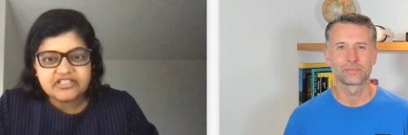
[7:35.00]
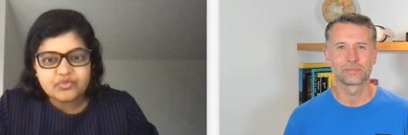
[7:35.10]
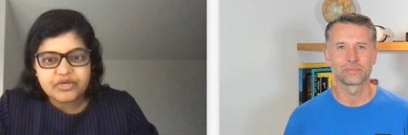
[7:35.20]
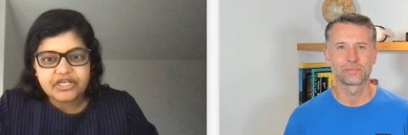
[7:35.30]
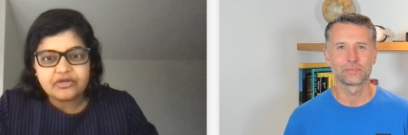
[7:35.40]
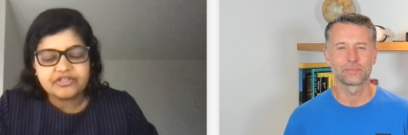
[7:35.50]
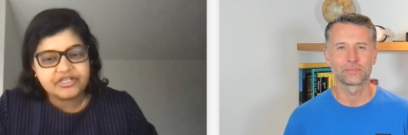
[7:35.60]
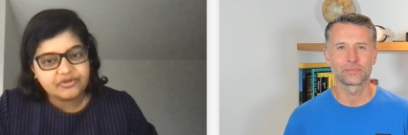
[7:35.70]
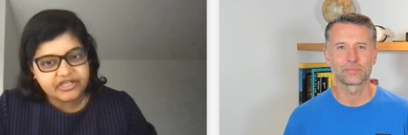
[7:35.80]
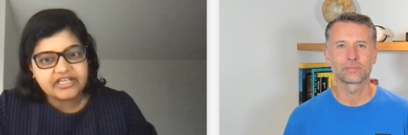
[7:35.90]
Speaker 1: this video that
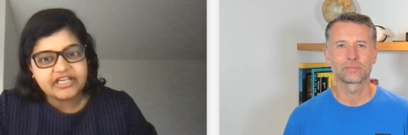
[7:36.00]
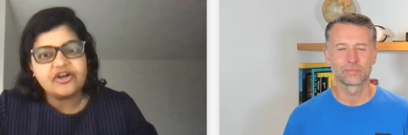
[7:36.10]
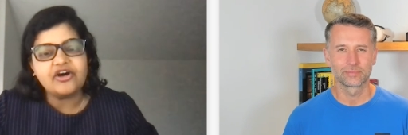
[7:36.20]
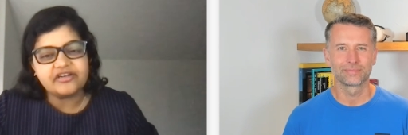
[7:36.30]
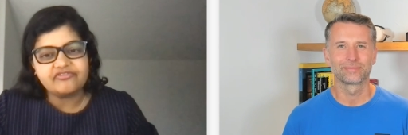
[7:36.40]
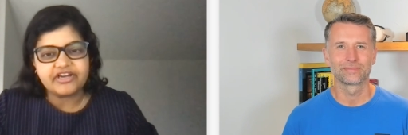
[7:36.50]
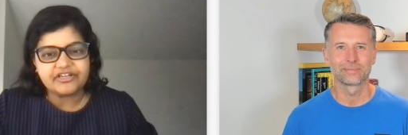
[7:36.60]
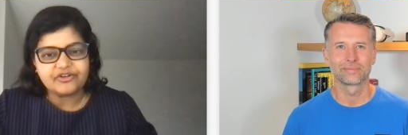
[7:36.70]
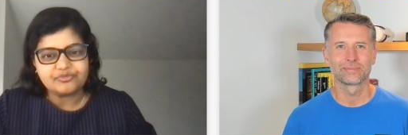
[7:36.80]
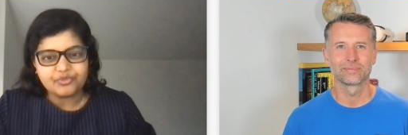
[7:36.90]
you can click on and
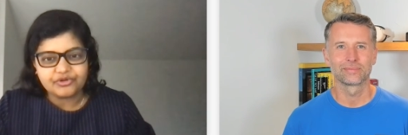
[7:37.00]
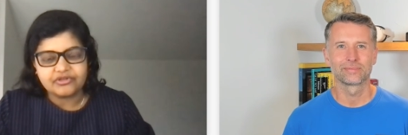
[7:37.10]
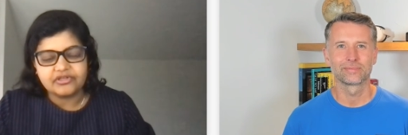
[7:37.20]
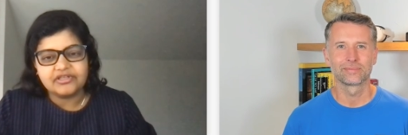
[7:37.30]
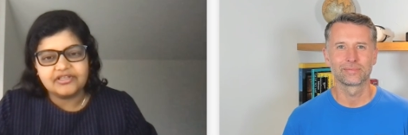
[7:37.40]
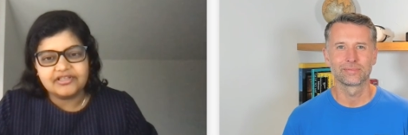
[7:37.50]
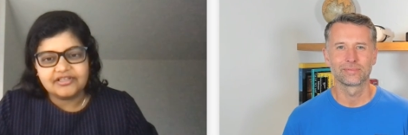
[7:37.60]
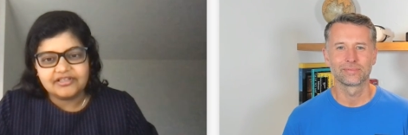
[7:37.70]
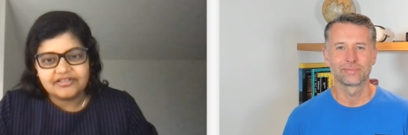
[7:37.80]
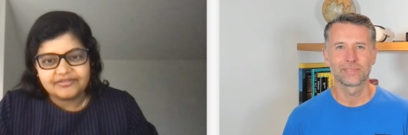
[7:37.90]
find out more.
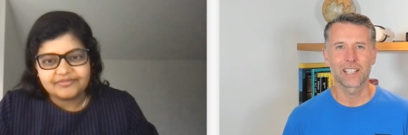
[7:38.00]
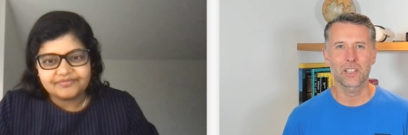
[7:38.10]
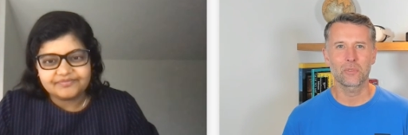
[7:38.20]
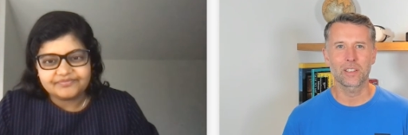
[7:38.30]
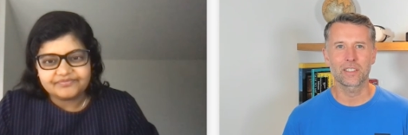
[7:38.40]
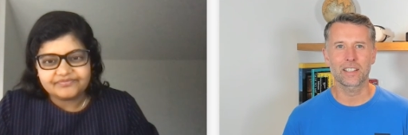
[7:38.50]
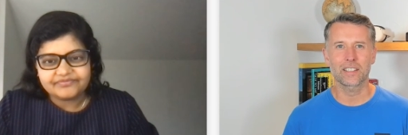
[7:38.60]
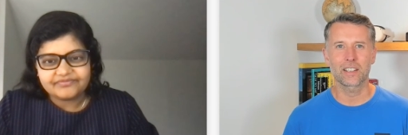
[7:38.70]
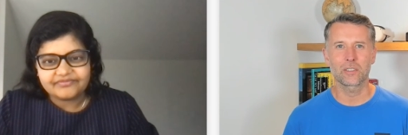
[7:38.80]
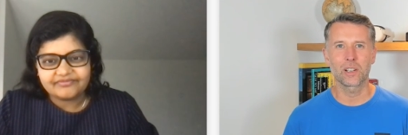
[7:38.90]
Speaker 2: That's
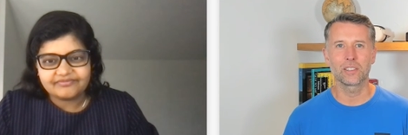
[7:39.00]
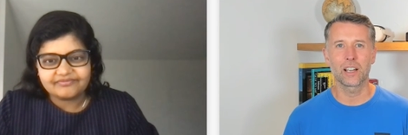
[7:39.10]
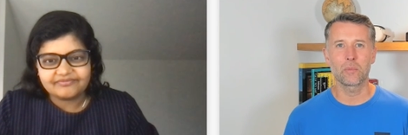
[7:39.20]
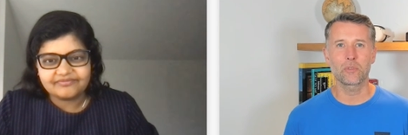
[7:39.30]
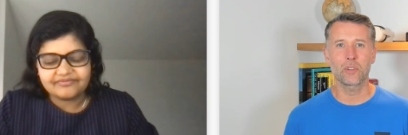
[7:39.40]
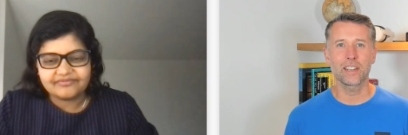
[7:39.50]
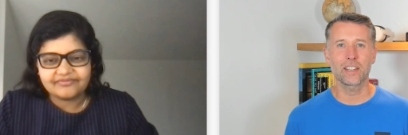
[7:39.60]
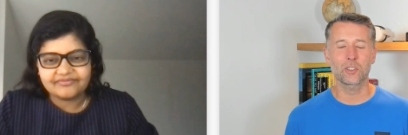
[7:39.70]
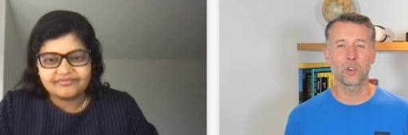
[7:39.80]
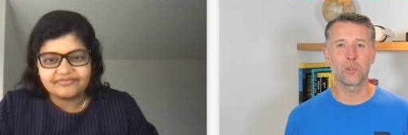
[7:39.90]
fantastic. Well, I'm
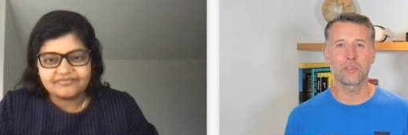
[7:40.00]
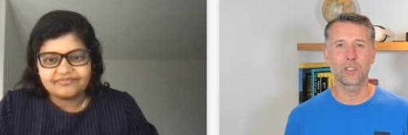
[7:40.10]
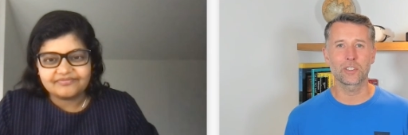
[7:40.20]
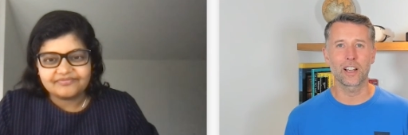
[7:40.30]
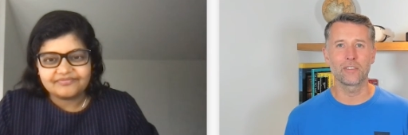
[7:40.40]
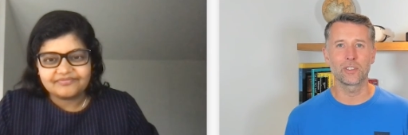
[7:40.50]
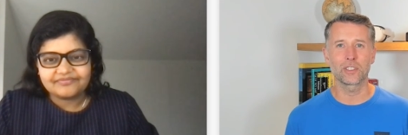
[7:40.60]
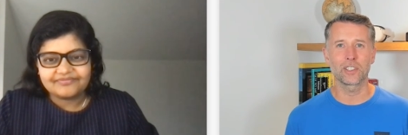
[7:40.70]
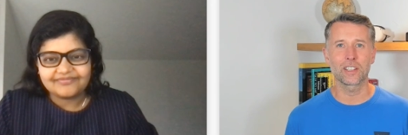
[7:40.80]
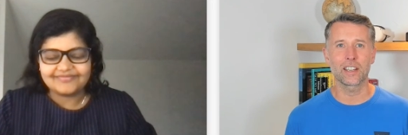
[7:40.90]
afraid that's all we've got time
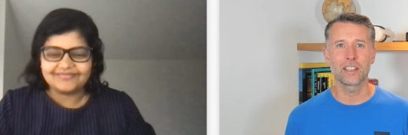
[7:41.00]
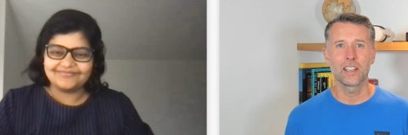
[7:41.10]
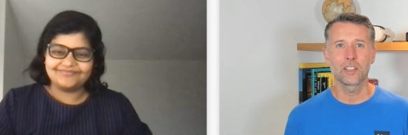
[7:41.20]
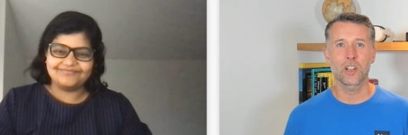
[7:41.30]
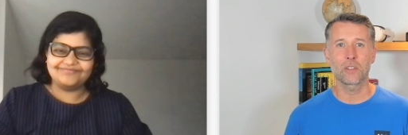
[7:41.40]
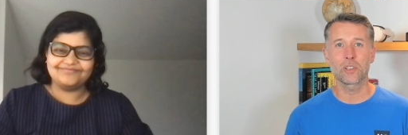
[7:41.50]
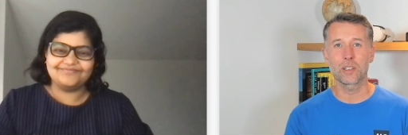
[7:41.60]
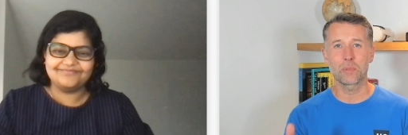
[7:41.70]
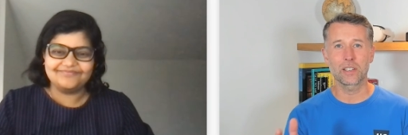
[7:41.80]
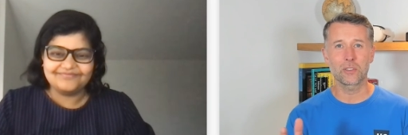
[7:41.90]
for today.
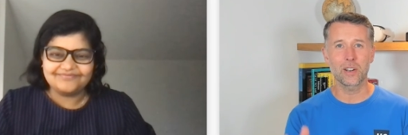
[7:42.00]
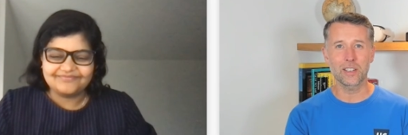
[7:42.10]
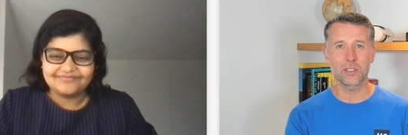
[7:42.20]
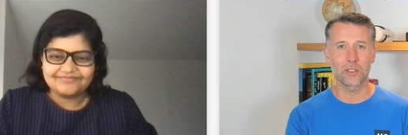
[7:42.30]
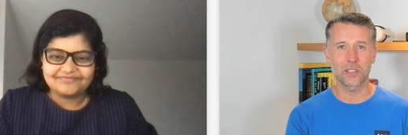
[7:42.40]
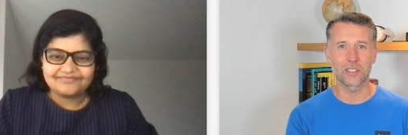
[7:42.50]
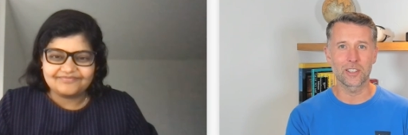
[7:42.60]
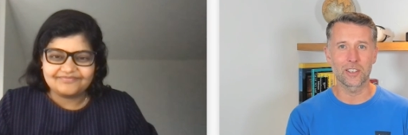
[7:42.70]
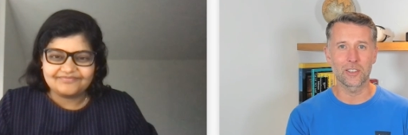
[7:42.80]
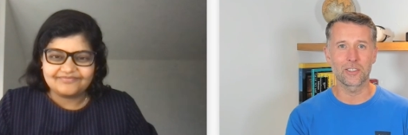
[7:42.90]
Sharvari, it's been great
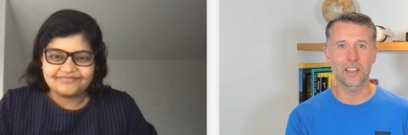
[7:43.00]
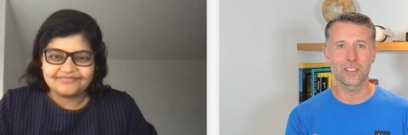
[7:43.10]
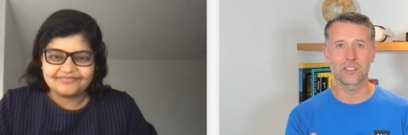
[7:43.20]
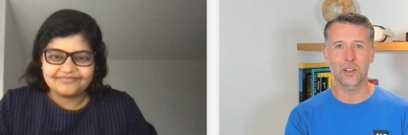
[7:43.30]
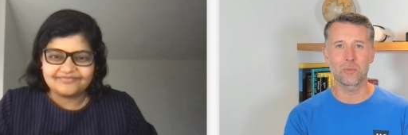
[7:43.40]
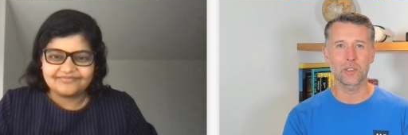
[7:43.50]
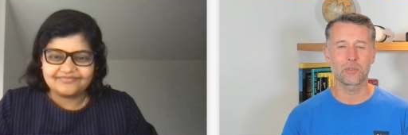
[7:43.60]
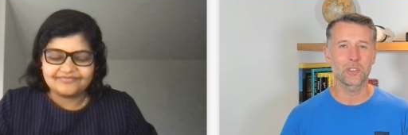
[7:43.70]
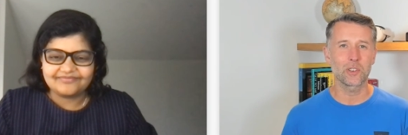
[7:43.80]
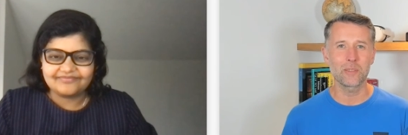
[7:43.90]
talking to you. Thank you so
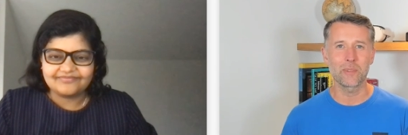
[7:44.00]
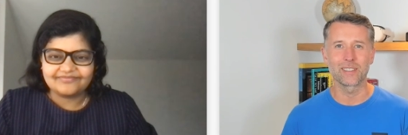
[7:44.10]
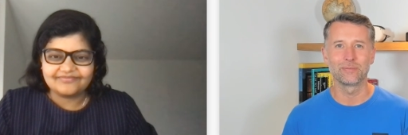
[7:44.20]
much for joining